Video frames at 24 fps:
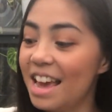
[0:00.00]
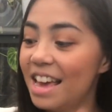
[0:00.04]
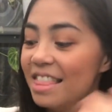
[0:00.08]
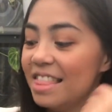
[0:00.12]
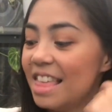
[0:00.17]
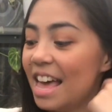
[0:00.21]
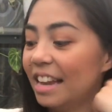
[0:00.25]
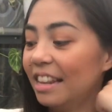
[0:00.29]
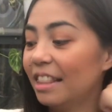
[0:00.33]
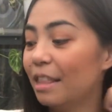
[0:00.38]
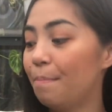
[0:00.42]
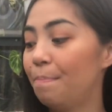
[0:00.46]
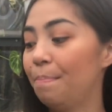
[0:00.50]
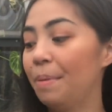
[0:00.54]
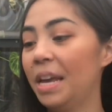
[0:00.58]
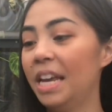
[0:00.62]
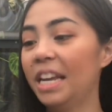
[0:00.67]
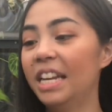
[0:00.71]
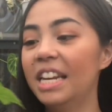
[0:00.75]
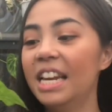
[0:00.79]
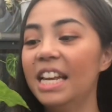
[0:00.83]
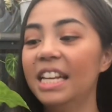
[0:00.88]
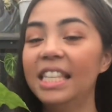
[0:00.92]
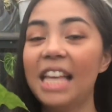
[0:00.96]
that the
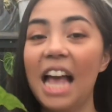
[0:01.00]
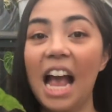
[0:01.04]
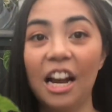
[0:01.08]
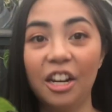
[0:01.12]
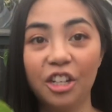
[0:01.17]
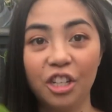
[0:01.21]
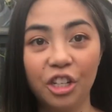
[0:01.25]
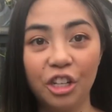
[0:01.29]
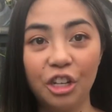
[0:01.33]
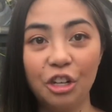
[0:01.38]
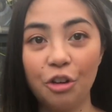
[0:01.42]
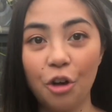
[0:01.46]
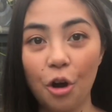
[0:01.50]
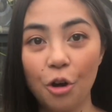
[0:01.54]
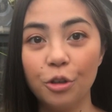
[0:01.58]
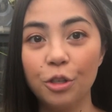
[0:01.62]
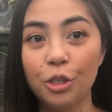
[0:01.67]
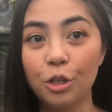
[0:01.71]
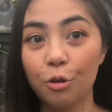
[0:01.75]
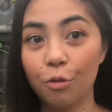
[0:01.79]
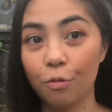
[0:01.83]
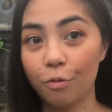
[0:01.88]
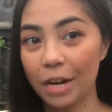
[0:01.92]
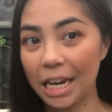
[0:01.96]
pinkness actually goes
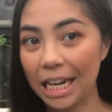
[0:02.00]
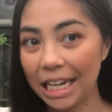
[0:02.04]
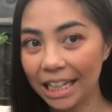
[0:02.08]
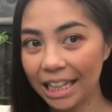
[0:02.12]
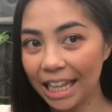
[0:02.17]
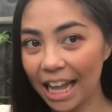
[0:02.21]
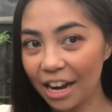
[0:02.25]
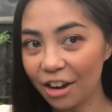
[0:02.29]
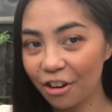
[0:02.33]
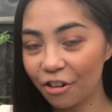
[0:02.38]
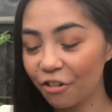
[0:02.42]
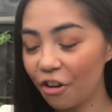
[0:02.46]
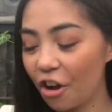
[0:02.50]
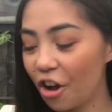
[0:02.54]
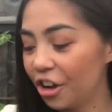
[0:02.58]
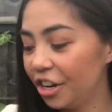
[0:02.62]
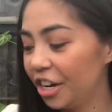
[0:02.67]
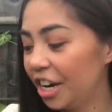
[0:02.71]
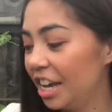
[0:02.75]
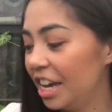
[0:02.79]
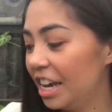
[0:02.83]
green later on.